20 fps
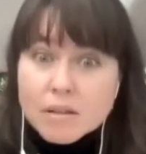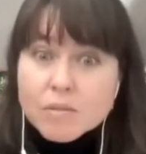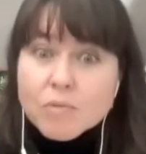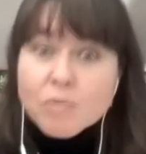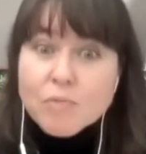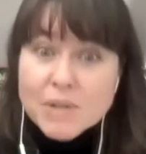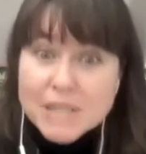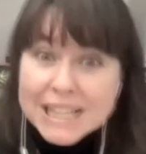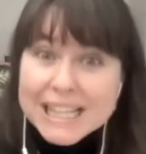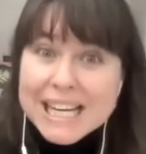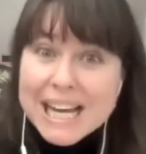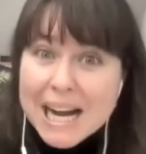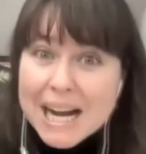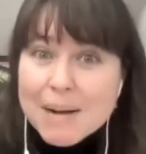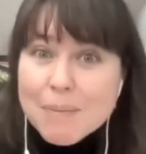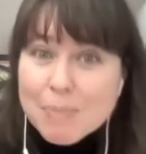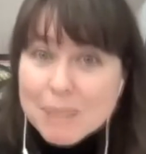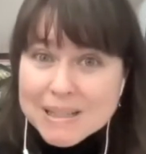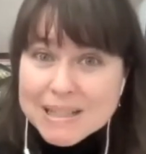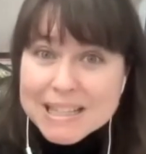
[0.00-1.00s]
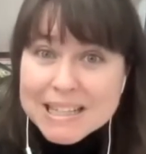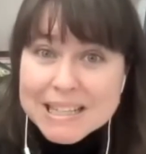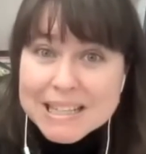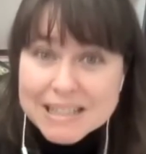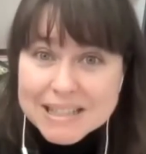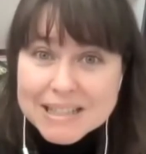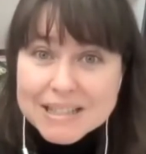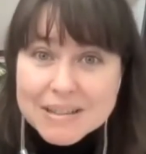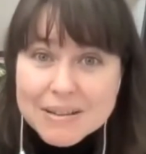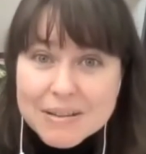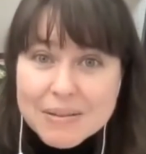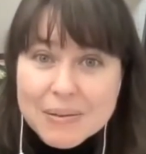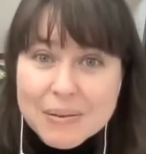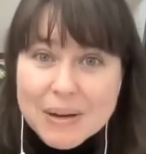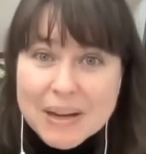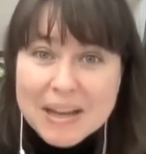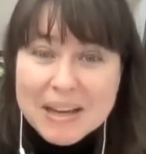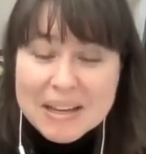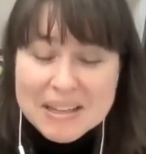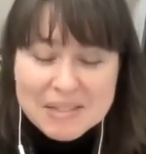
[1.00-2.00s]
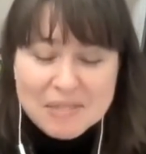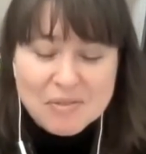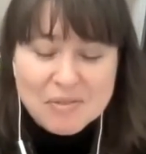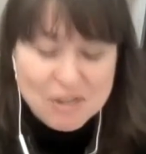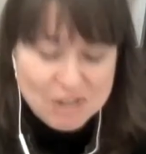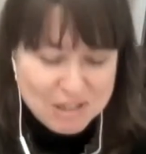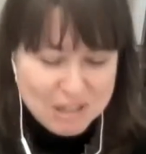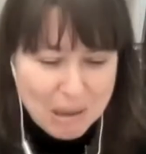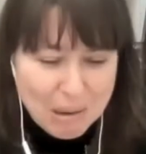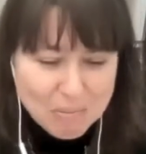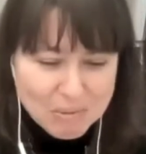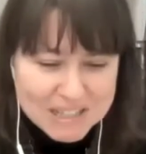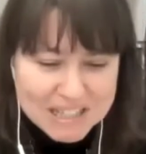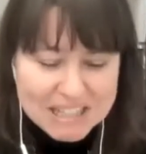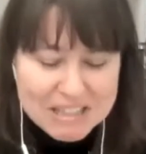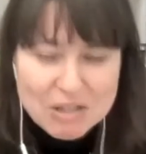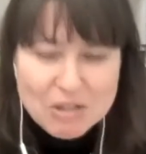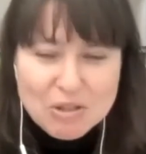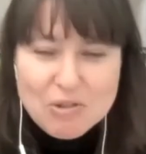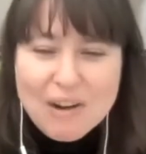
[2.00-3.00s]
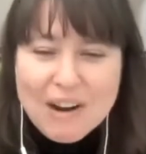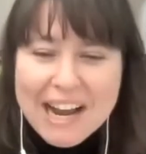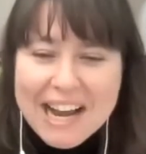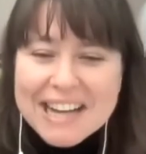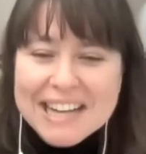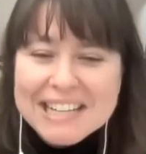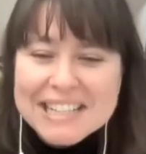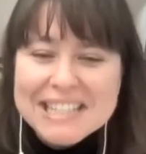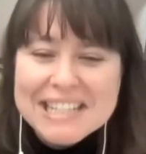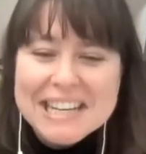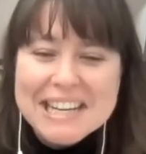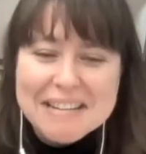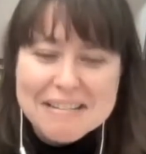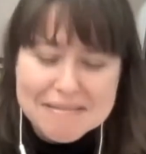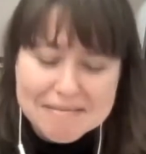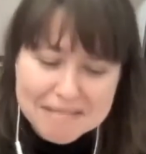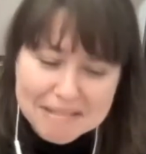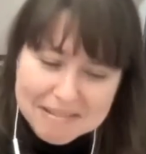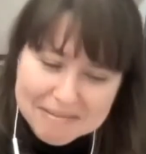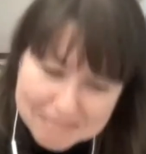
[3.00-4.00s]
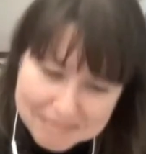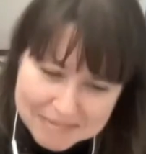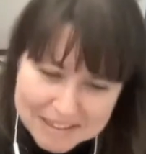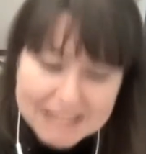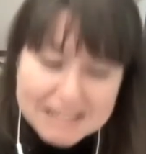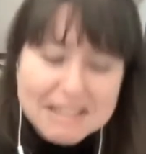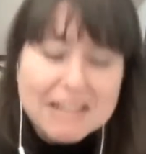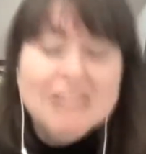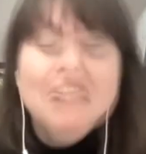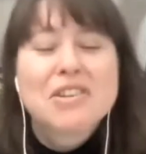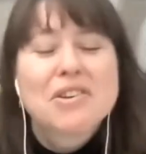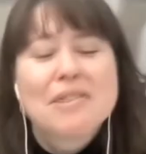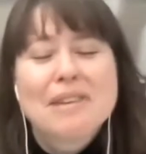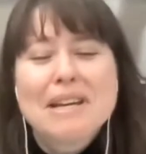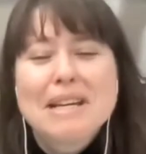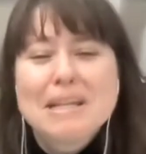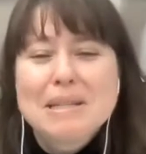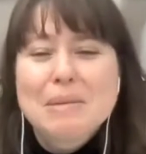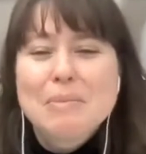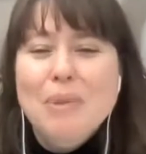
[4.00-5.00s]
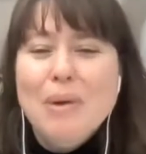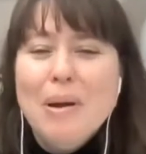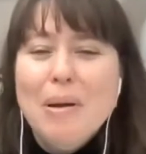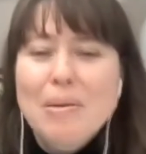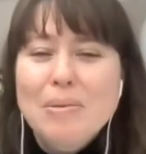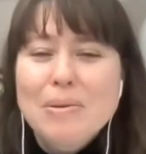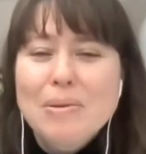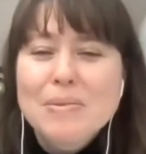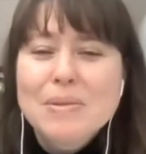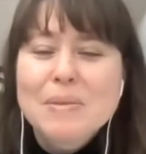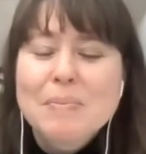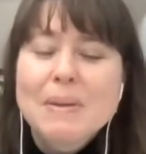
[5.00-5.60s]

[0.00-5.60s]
really opposites. And of course, opposites attract, and that does create some problems.